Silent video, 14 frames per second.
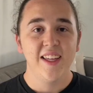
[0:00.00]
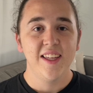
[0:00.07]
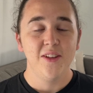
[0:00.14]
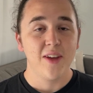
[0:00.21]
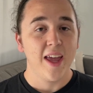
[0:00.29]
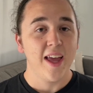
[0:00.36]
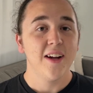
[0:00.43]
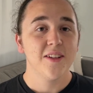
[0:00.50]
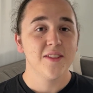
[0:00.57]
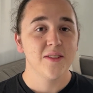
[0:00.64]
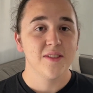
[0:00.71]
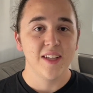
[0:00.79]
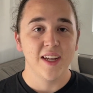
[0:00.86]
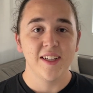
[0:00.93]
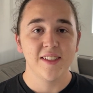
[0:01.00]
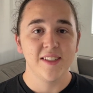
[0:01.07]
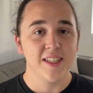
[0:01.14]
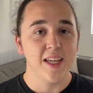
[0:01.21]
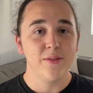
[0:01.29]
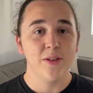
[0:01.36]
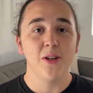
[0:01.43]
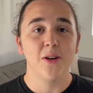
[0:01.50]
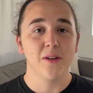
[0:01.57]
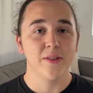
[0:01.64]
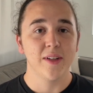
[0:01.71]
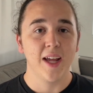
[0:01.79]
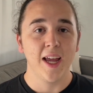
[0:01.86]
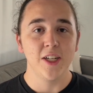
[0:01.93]
You can also set it to give you
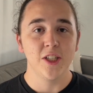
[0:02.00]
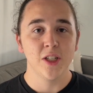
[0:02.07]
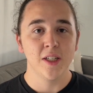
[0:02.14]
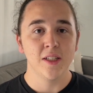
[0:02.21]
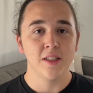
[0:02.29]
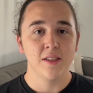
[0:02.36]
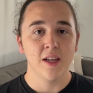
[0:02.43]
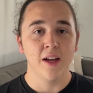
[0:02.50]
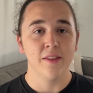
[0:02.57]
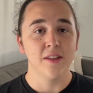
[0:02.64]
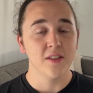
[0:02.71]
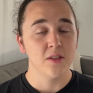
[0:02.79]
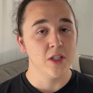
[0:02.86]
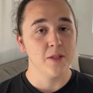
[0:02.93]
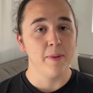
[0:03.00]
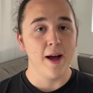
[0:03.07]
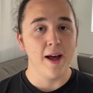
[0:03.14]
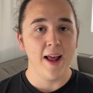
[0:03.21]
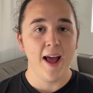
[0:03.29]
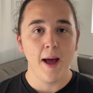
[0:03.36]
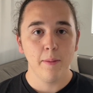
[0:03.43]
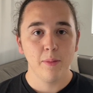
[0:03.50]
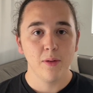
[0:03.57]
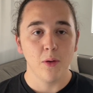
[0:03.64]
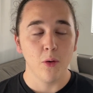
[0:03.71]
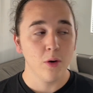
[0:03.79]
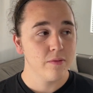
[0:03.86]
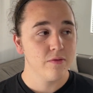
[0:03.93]
notifications on the SwitchBot app
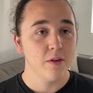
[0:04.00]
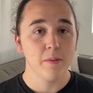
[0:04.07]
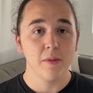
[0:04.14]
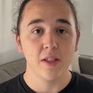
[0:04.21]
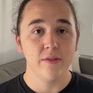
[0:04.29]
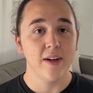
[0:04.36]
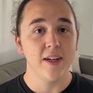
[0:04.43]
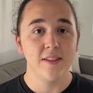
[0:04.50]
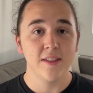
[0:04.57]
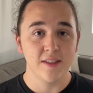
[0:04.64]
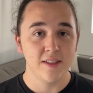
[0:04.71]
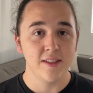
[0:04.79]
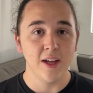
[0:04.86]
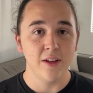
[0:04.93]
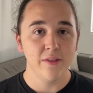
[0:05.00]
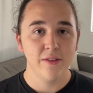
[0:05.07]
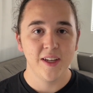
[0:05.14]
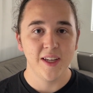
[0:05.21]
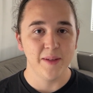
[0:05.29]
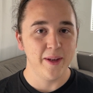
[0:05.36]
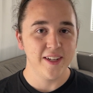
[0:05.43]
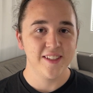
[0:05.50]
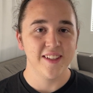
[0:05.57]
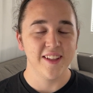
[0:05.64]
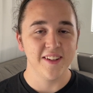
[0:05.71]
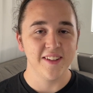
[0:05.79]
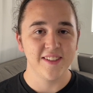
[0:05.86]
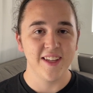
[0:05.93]
or from the device itself. It makes a
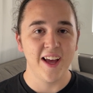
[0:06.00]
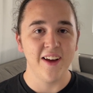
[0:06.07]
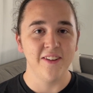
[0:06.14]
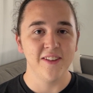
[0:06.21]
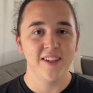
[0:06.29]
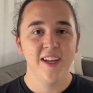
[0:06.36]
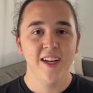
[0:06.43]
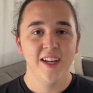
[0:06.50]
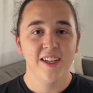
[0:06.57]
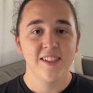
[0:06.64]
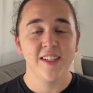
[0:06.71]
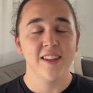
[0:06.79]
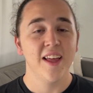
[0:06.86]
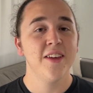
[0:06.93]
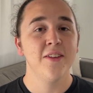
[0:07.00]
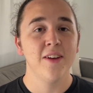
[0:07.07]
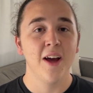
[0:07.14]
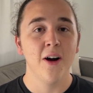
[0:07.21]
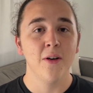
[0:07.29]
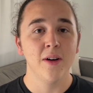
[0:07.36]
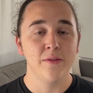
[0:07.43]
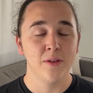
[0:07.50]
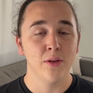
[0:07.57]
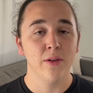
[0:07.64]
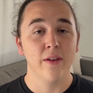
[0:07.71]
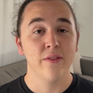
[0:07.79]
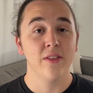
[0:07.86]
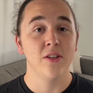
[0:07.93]
little sound to let you know if you
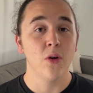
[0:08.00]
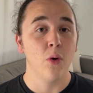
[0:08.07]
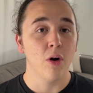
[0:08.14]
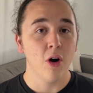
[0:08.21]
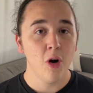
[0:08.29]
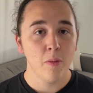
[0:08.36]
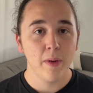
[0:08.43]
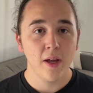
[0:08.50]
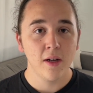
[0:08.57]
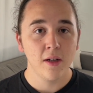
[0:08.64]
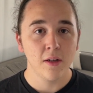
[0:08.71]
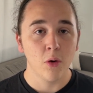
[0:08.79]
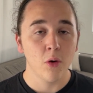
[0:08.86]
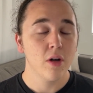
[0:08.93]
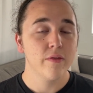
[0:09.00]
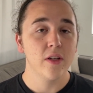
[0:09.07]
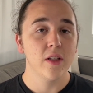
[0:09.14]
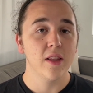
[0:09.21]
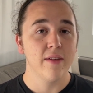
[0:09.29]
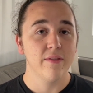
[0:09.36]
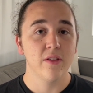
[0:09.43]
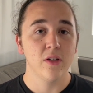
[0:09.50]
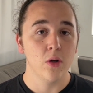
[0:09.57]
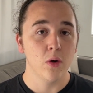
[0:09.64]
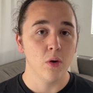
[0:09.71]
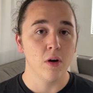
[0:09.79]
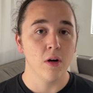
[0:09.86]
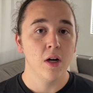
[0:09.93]
left the door open or if you left the
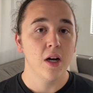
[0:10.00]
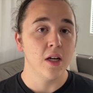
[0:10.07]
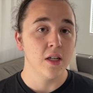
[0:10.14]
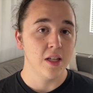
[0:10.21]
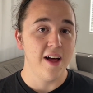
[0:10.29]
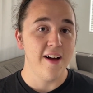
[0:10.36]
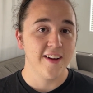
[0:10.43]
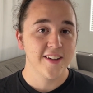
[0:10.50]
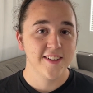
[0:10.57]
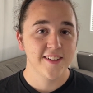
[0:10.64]
door unlocked.